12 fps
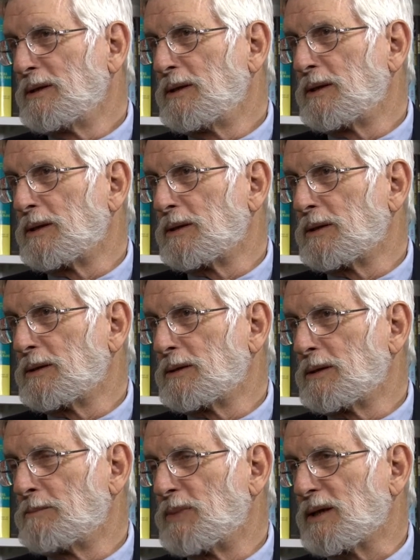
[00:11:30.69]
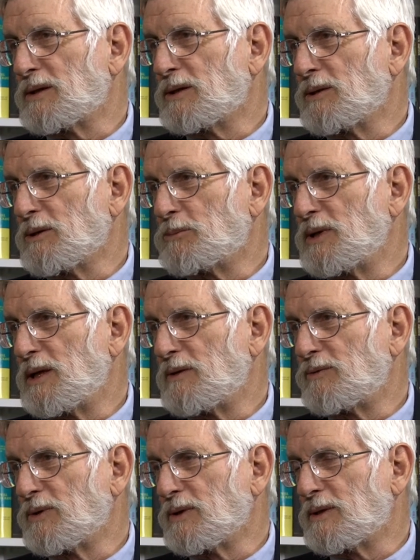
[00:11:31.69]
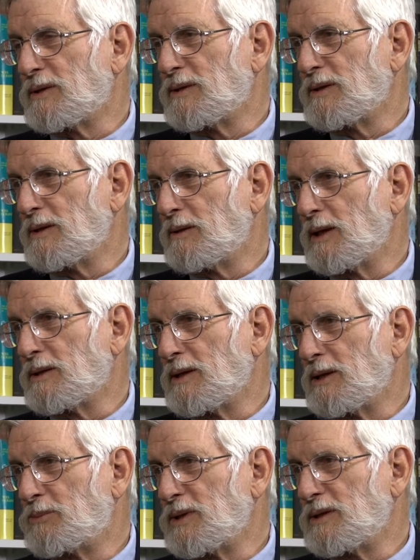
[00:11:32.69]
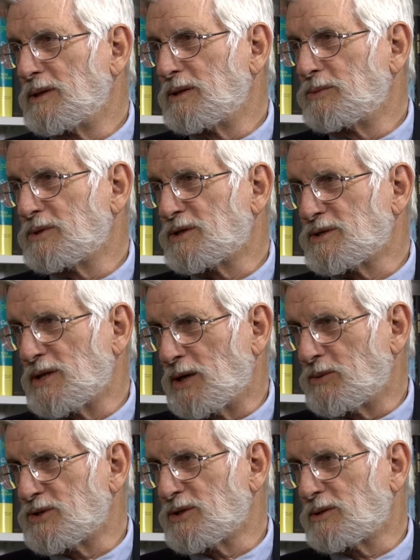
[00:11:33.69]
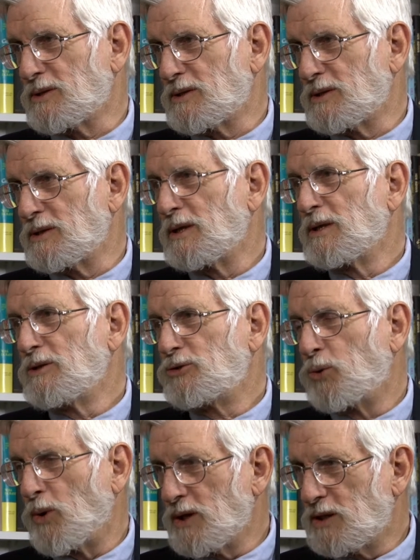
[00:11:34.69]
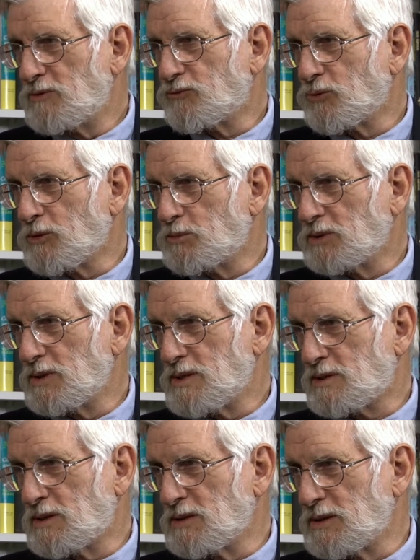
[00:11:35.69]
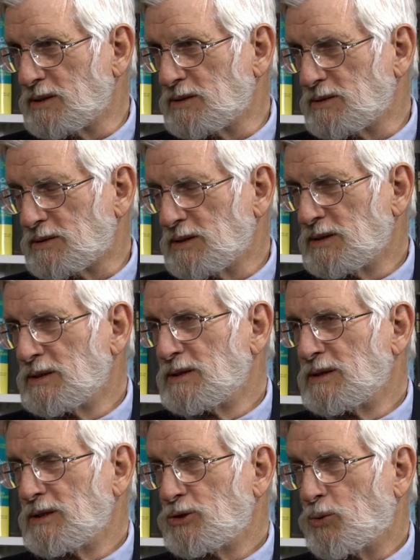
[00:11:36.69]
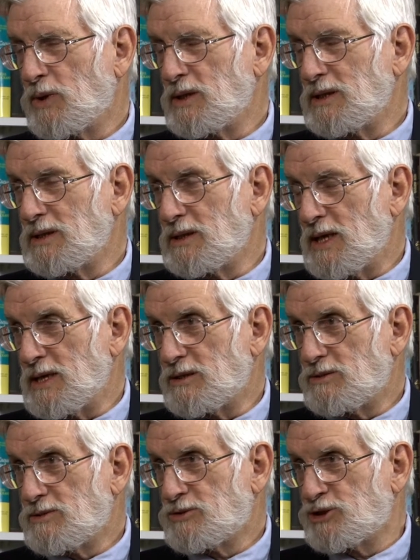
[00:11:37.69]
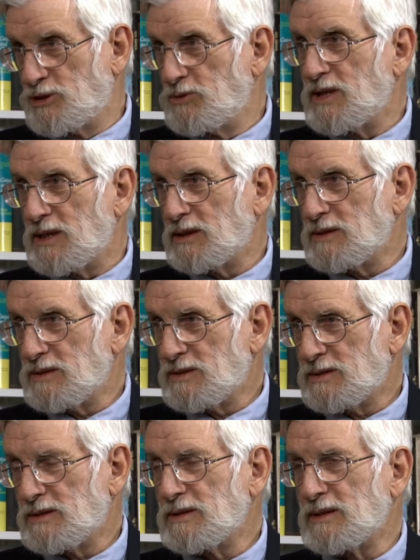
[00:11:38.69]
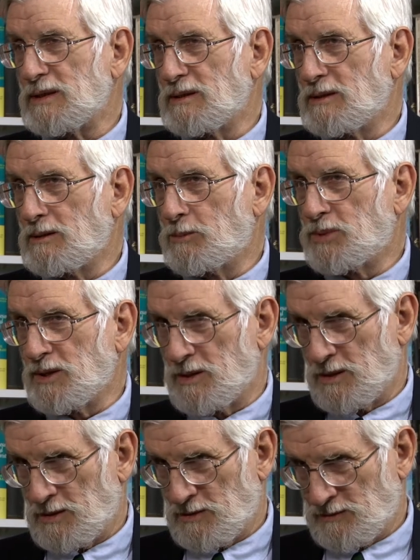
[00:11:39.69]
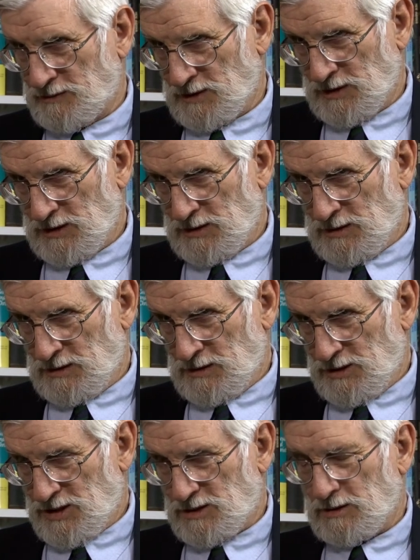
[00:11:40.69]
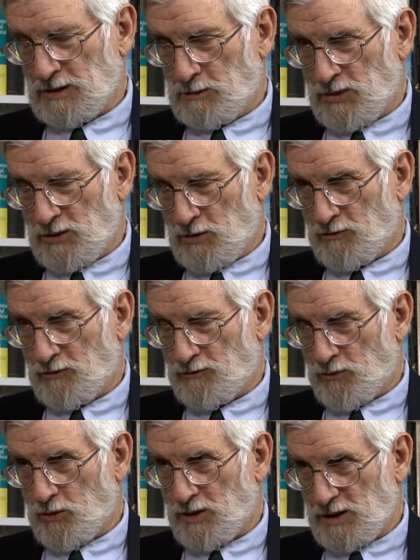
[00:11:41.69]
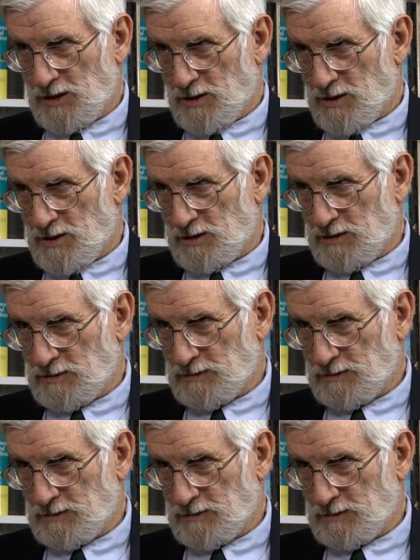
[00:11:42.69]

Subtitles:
about the current behavior at the APD, which has now resulted in 24 police killings, 28 shootings in a period of just a little bit over 4 years.